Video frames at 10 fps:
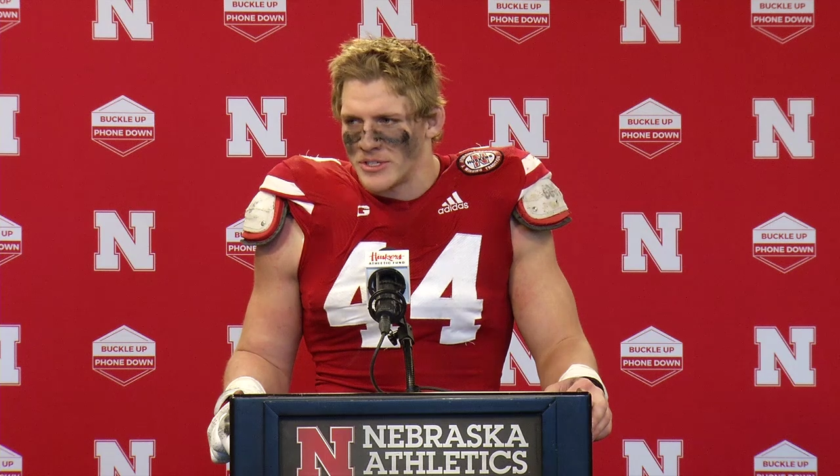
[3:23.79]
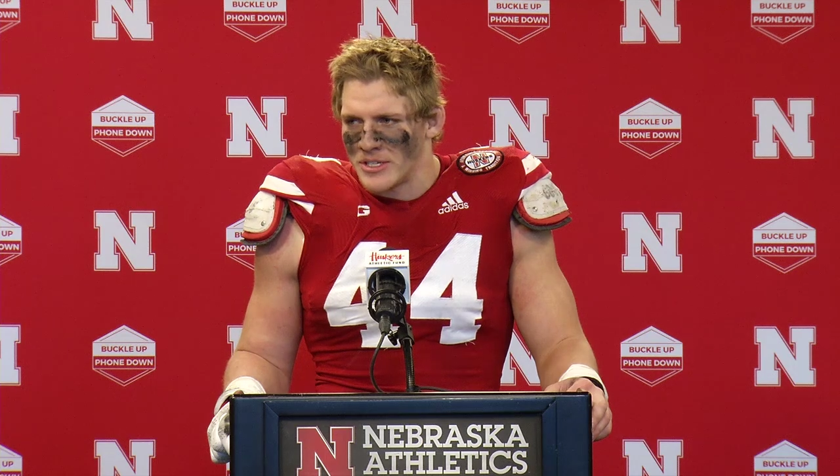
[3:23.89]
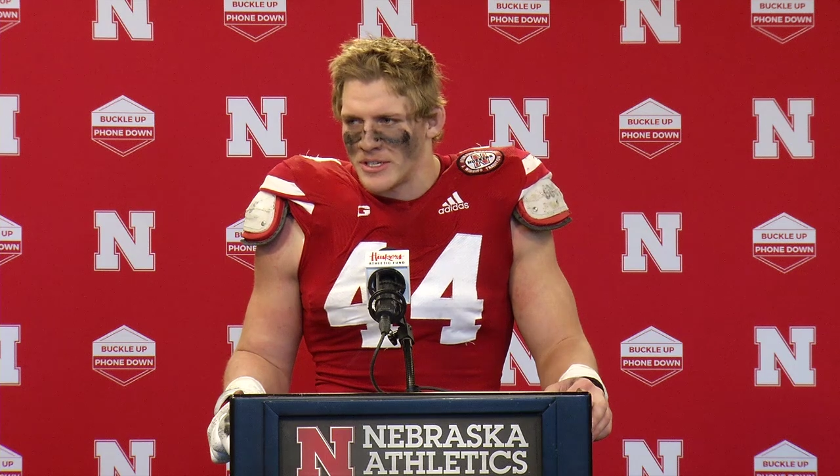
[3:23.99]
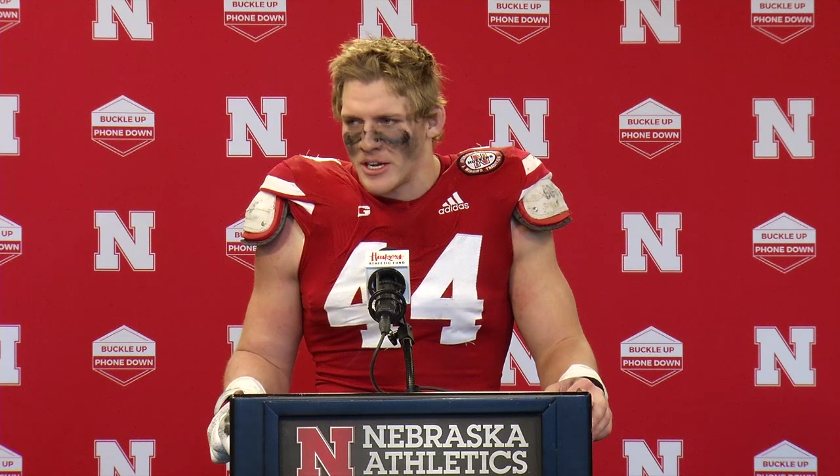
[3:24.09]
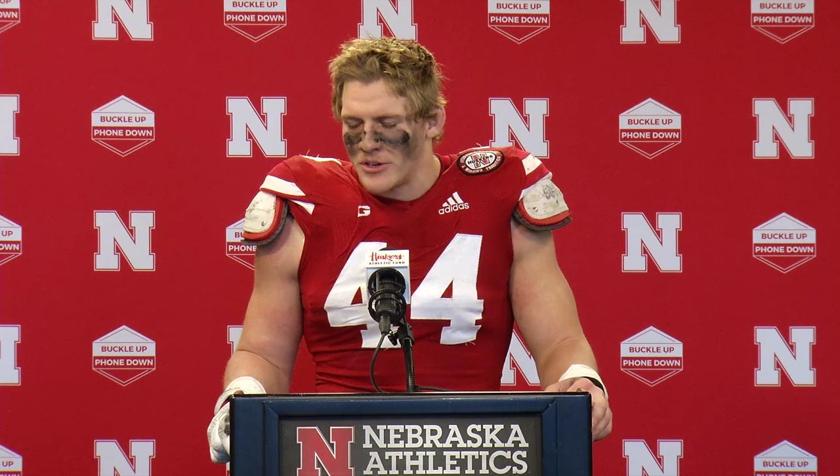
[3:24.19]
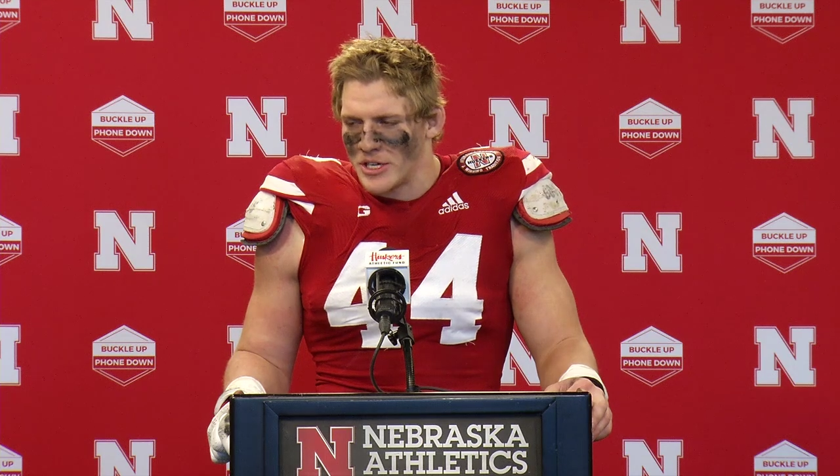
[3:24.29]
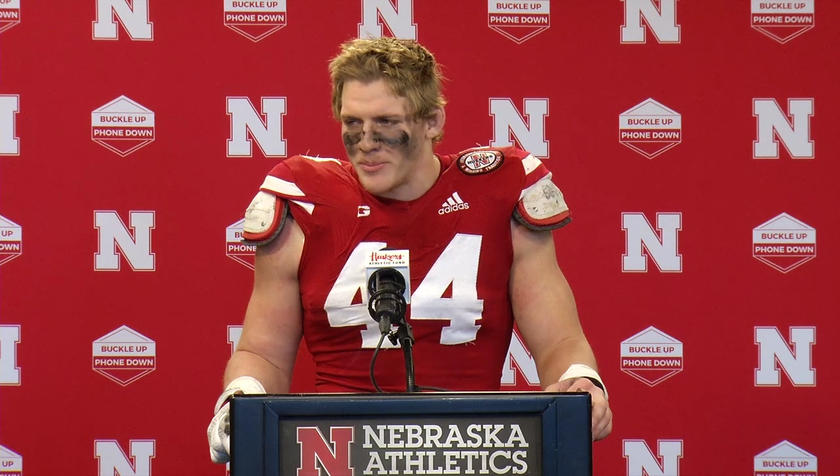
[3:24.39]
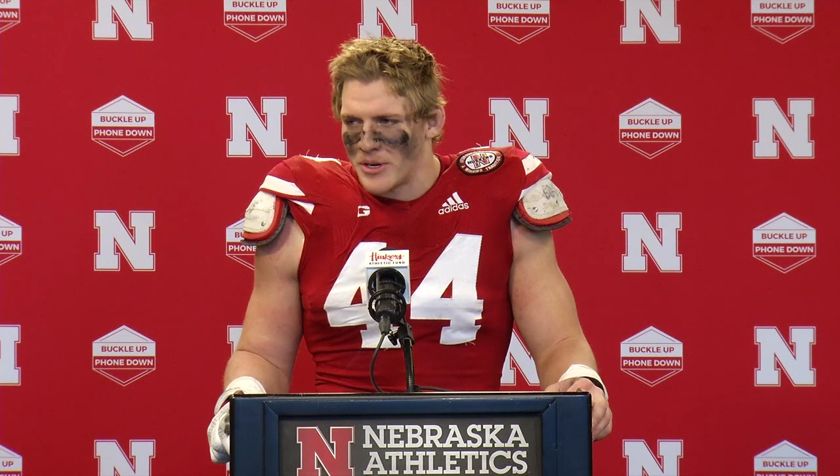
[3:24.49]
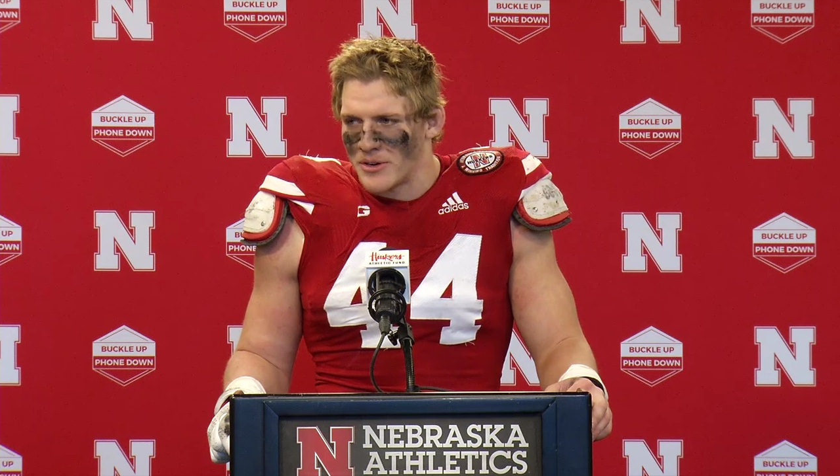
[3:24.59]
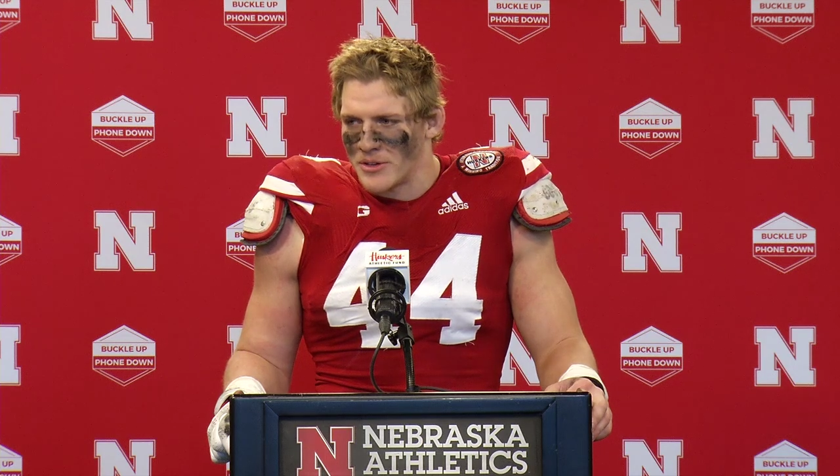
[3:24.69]
and how do you get
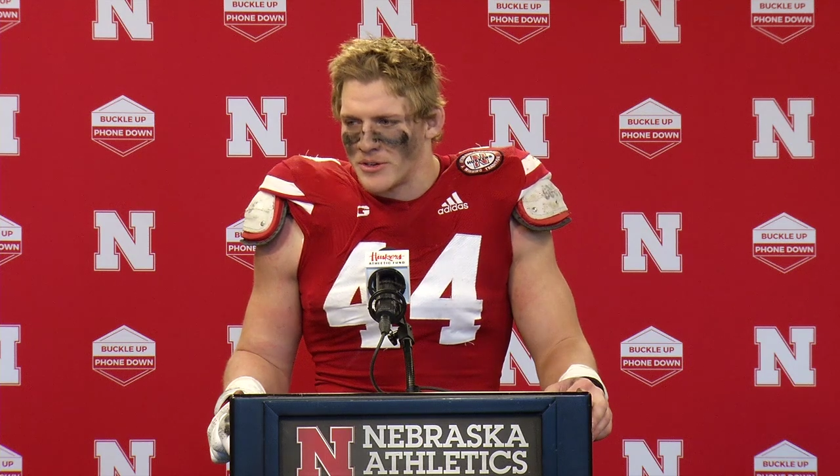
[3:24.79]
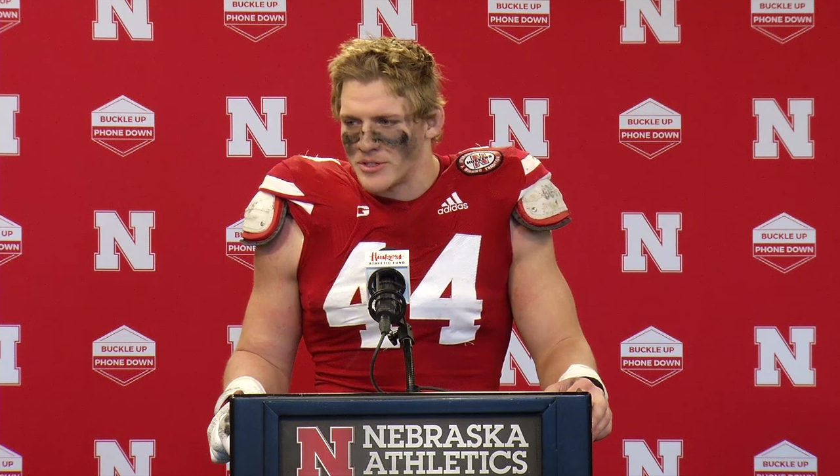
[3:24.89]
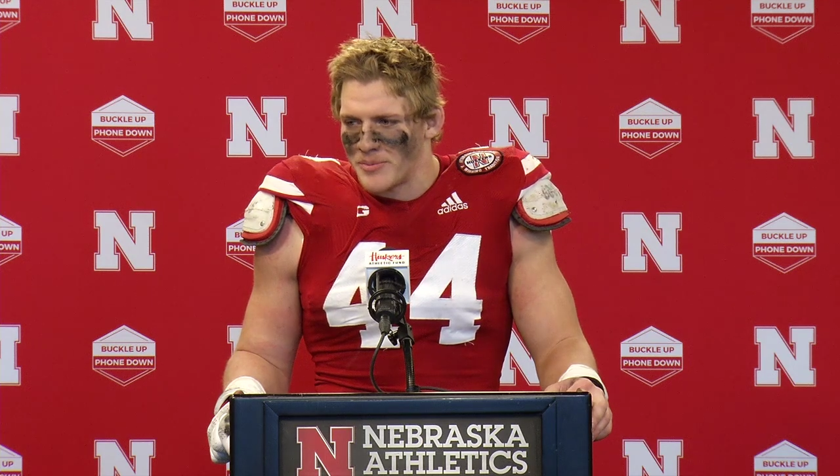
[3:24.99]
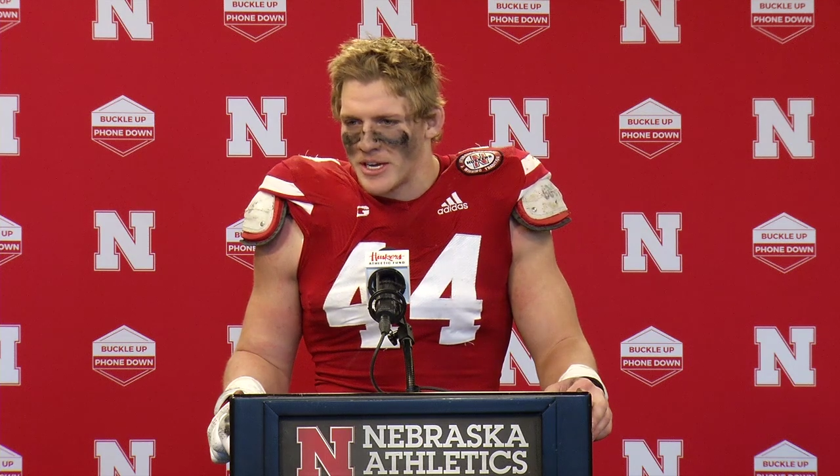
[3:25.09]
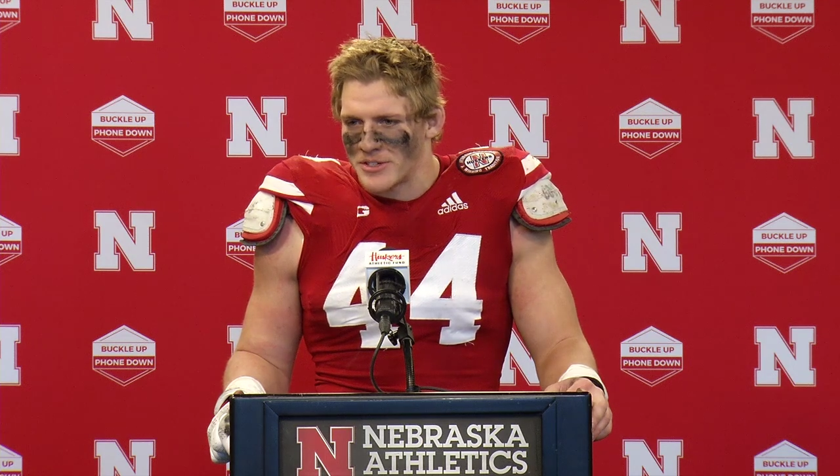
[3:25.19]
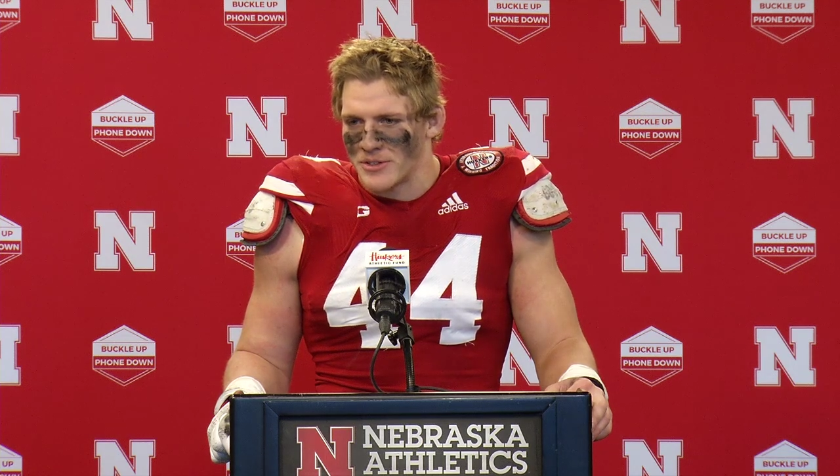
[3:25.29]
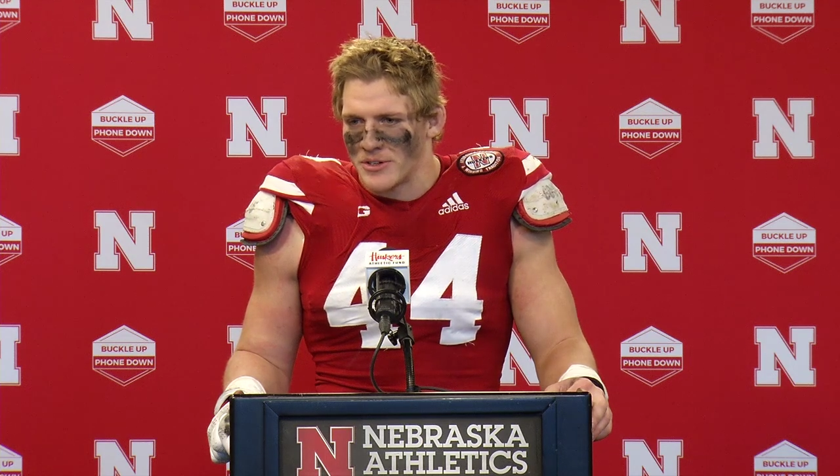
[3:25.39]
better in those and master